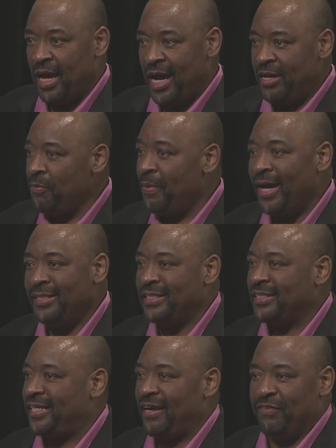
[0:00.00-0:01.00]
Ain't nobody
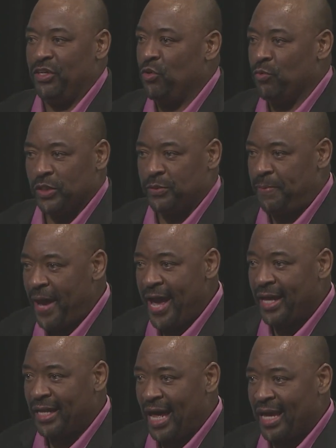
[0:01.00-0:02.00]
just giving you
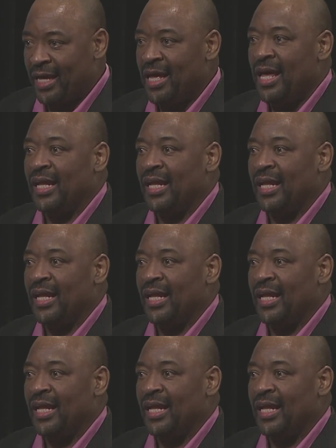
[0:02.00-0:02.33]
respect. Like